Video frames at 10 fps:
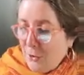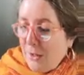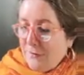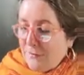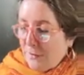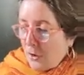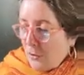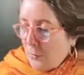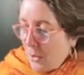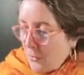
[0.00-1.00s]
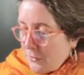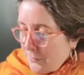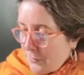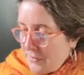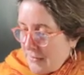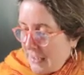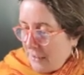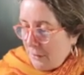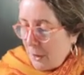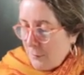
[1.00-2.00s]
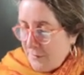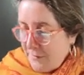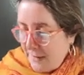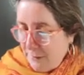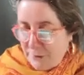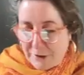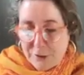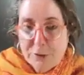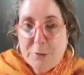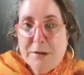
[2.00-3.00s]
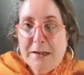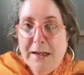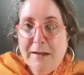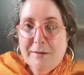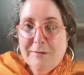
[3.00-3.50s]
You are so welcome, Christina. I hope to see you in New York one day.